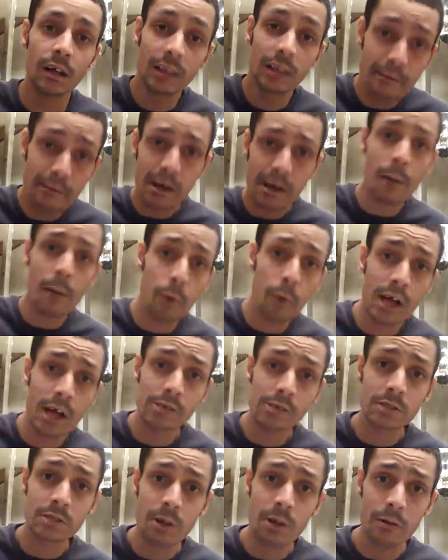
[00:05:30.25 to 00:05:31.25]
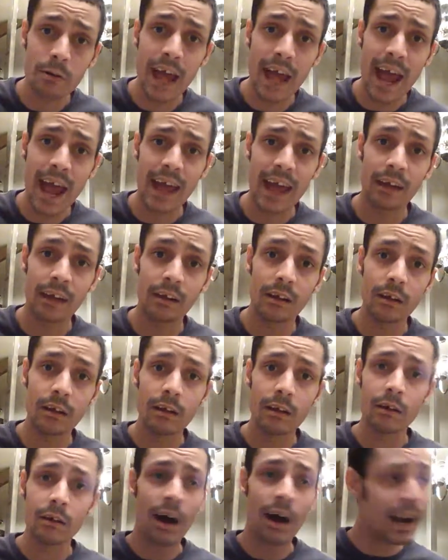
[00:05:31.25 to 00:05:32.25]
Live it up while you still can.
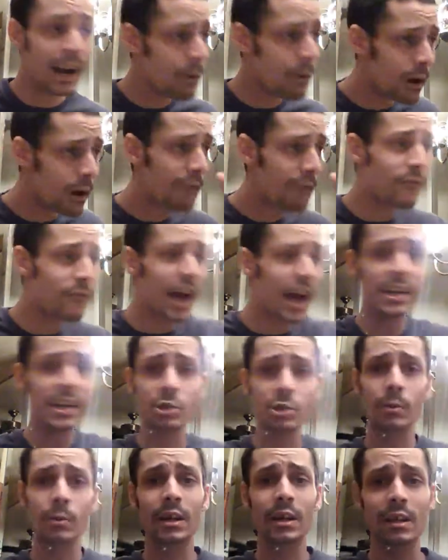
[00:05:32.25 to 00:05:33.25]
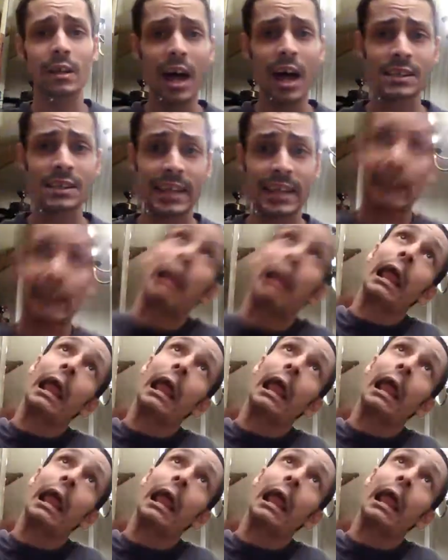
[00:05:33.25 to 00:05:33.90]
I don't want to find you in a closet.